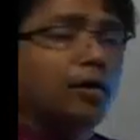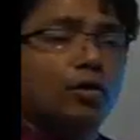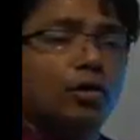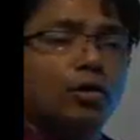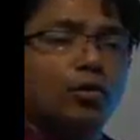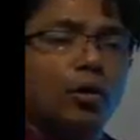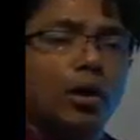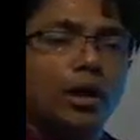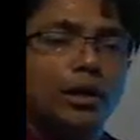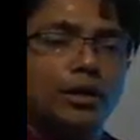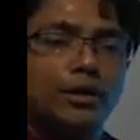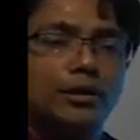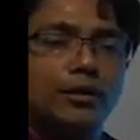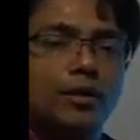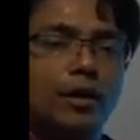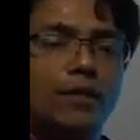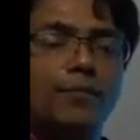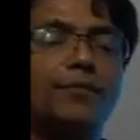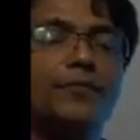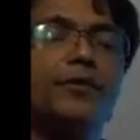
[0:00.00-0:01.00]
a Bengali
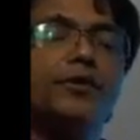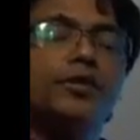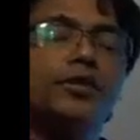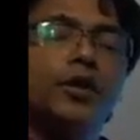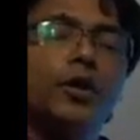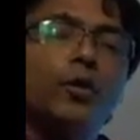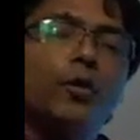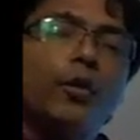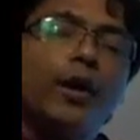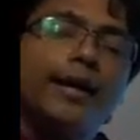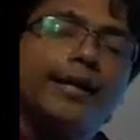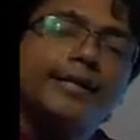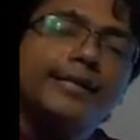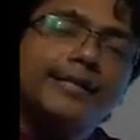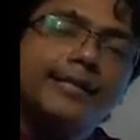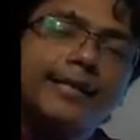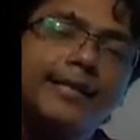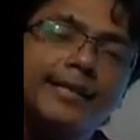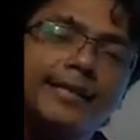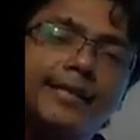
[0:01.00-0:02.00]
word. Of course,
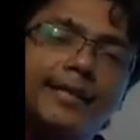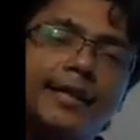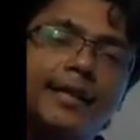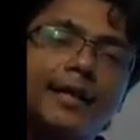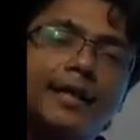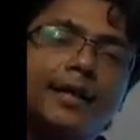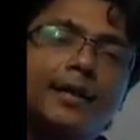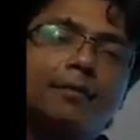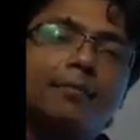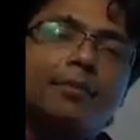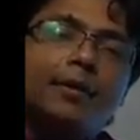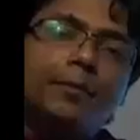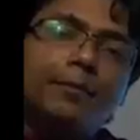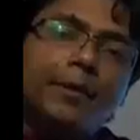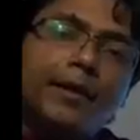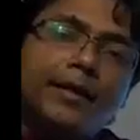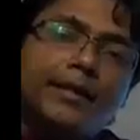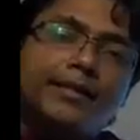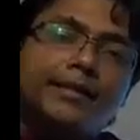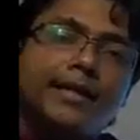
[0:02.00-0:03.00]
what is this?
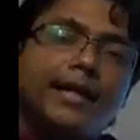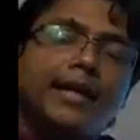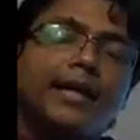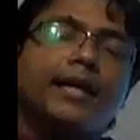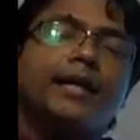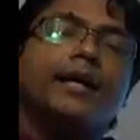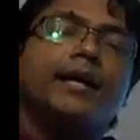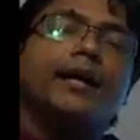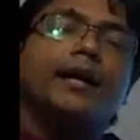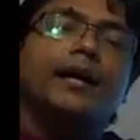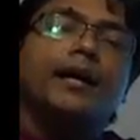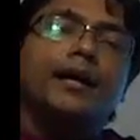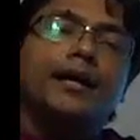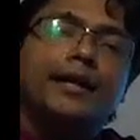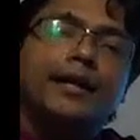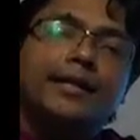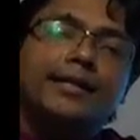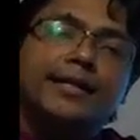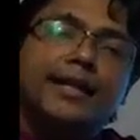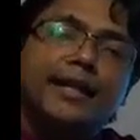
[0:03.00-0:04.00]
Paper is an
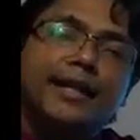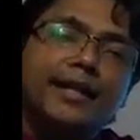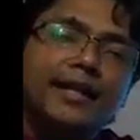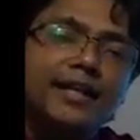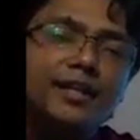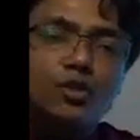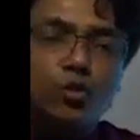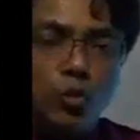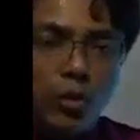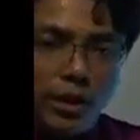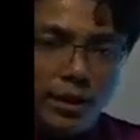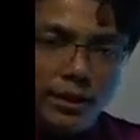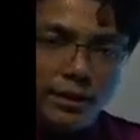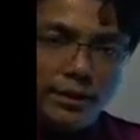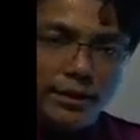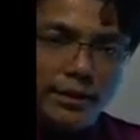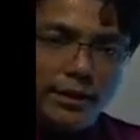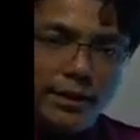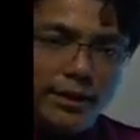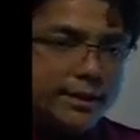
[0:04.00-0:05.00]
English
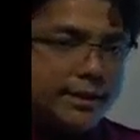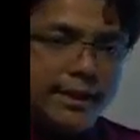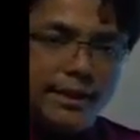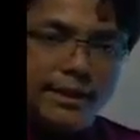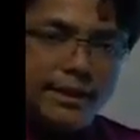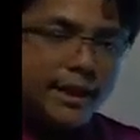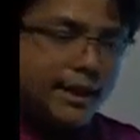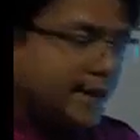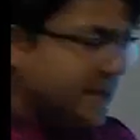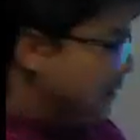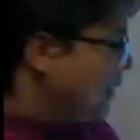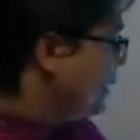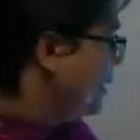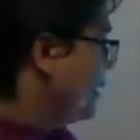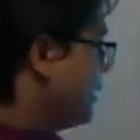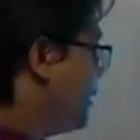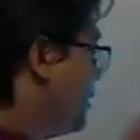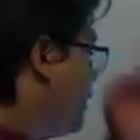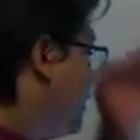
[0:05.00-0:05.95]
word, isn't it?